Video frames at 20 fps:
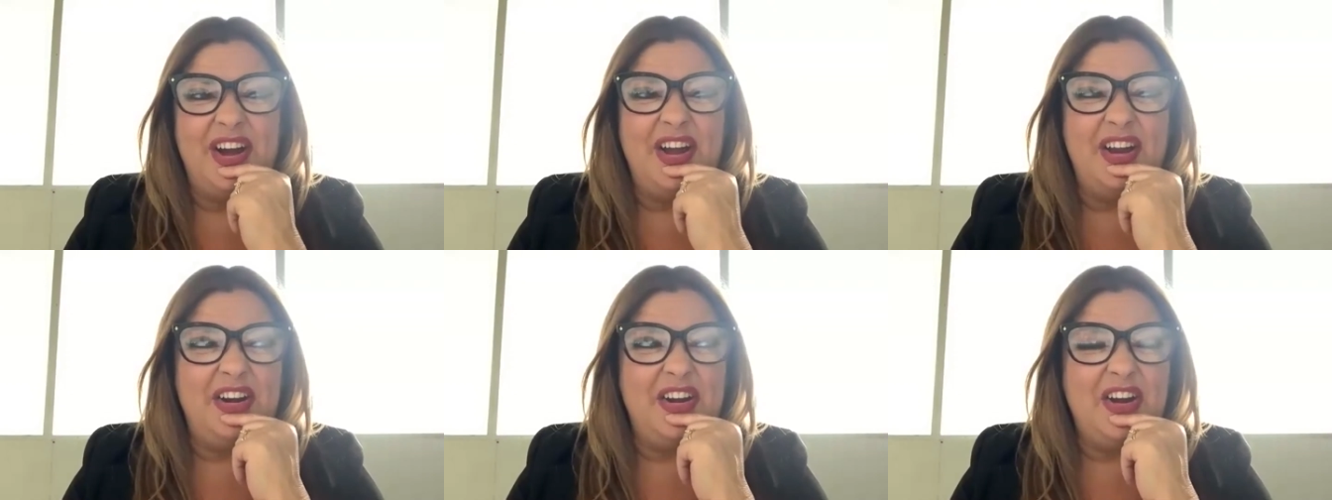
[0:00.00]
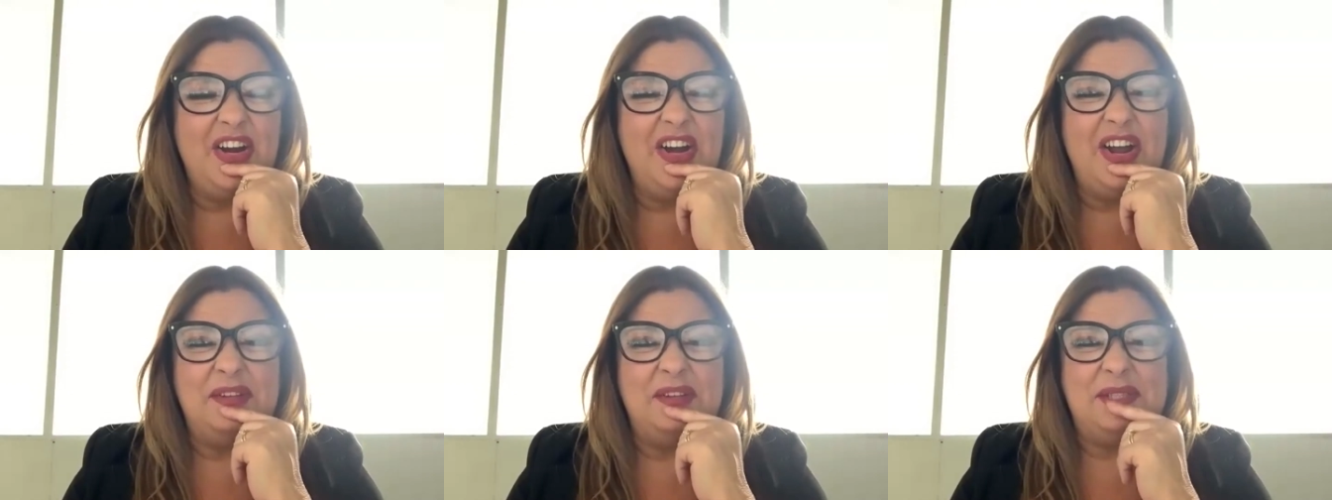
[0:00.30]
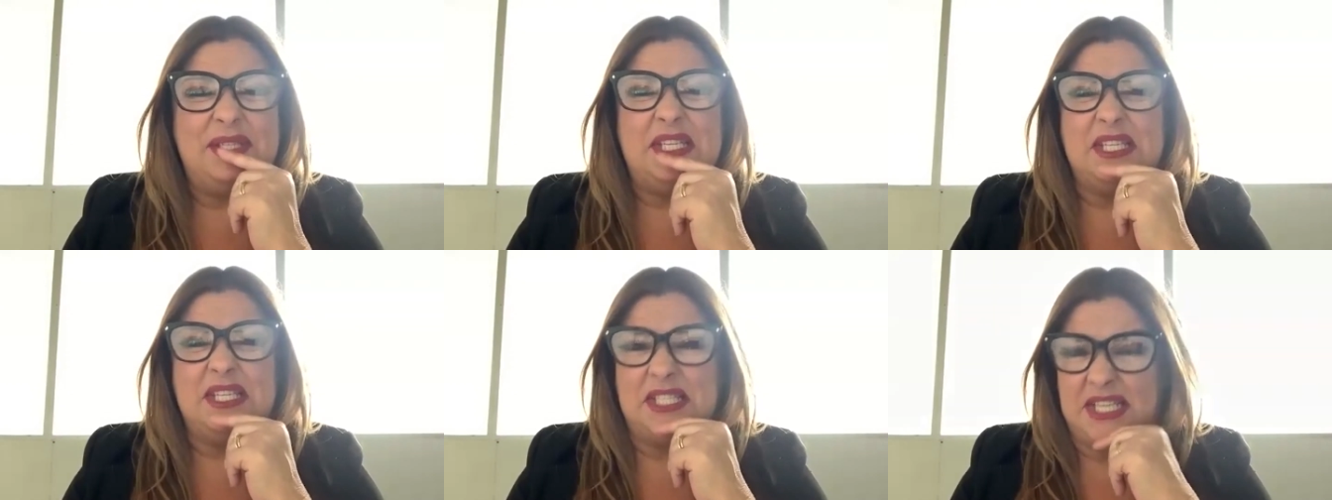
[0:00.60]
I know.
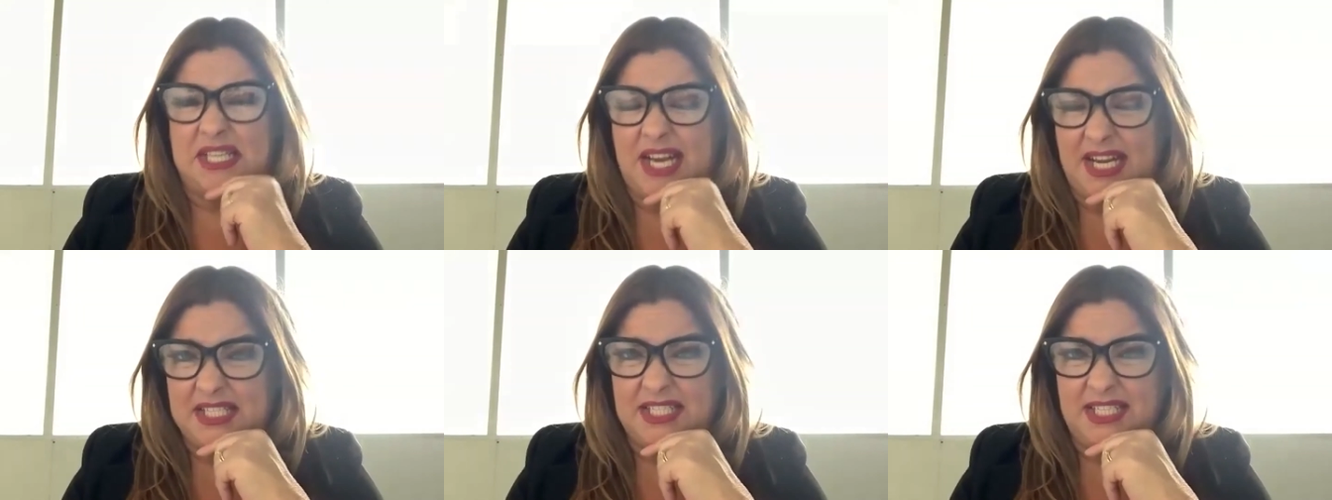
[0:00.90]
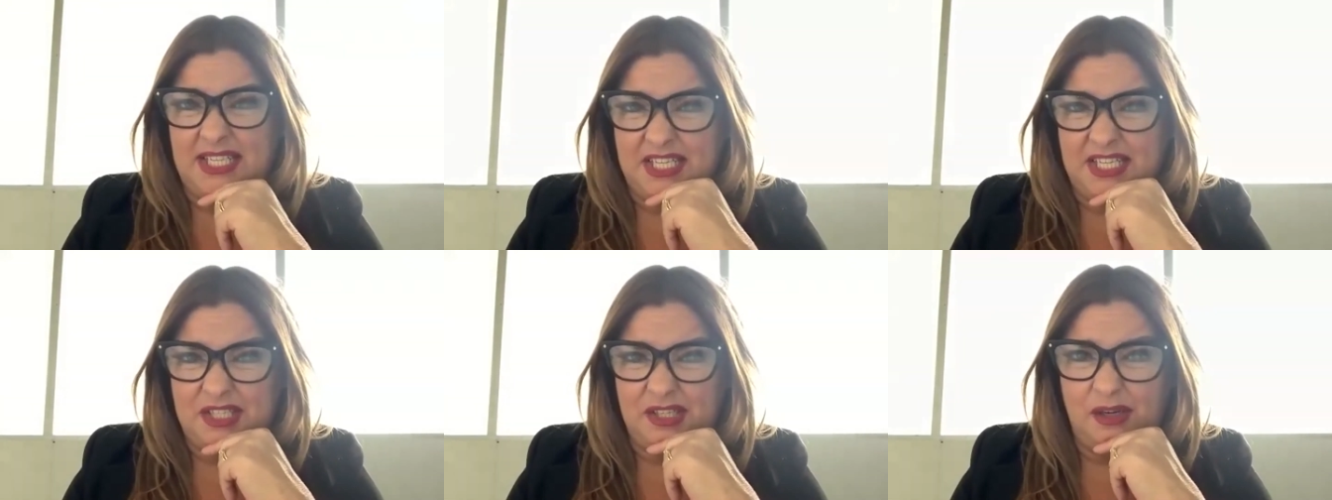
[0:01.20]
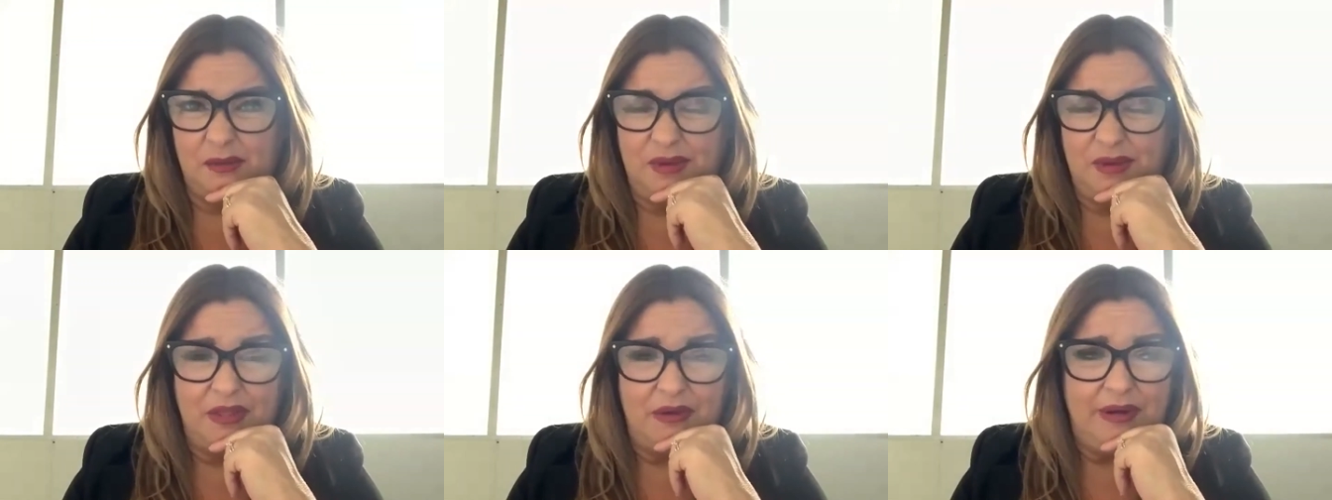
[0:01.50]
It's disgusting
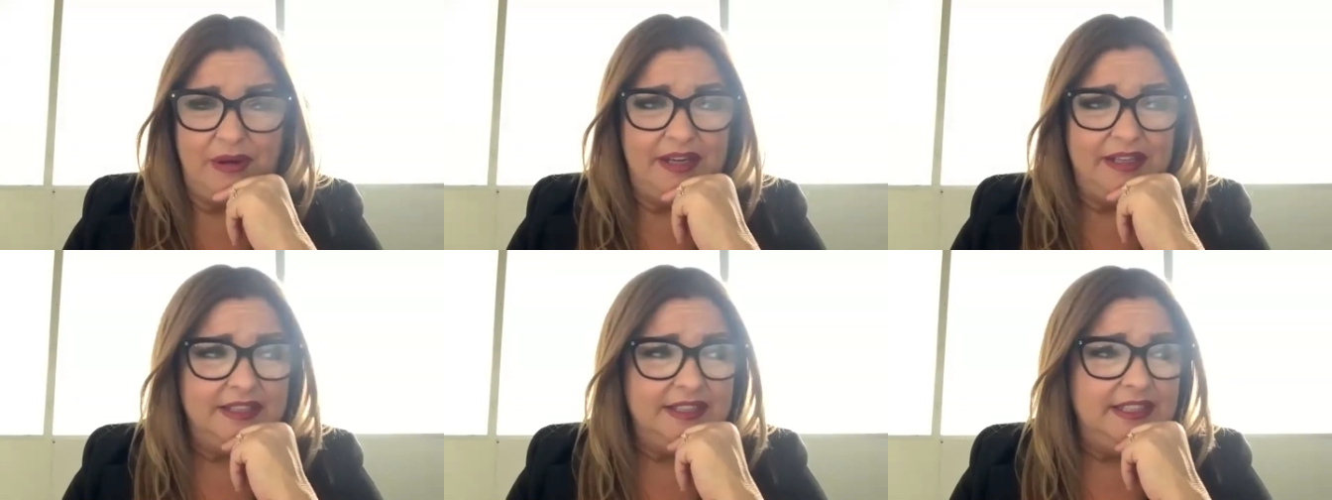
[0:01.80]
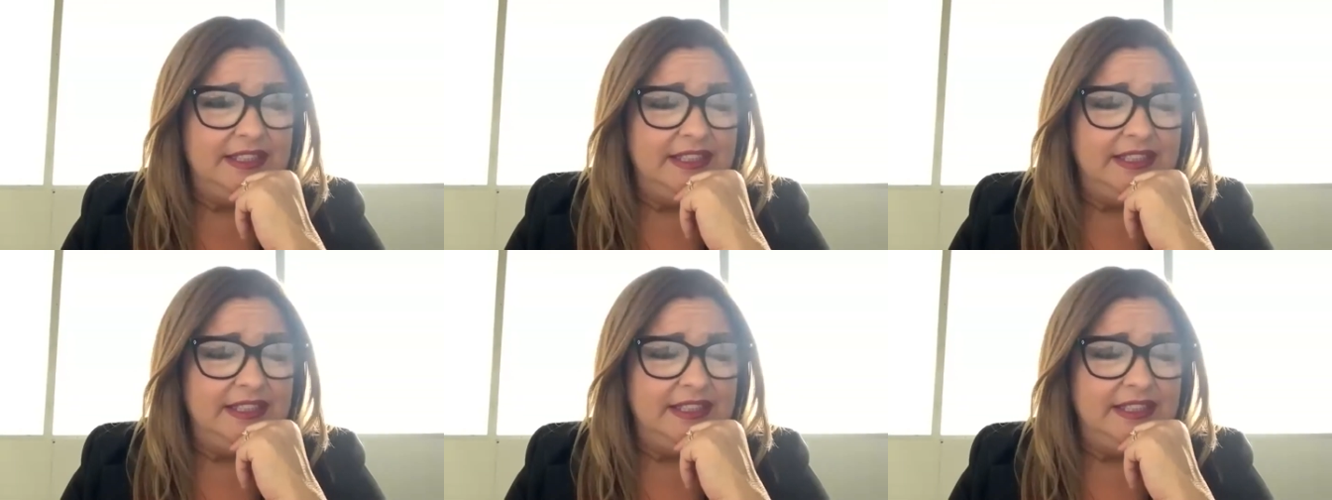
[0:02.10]
too, by the way.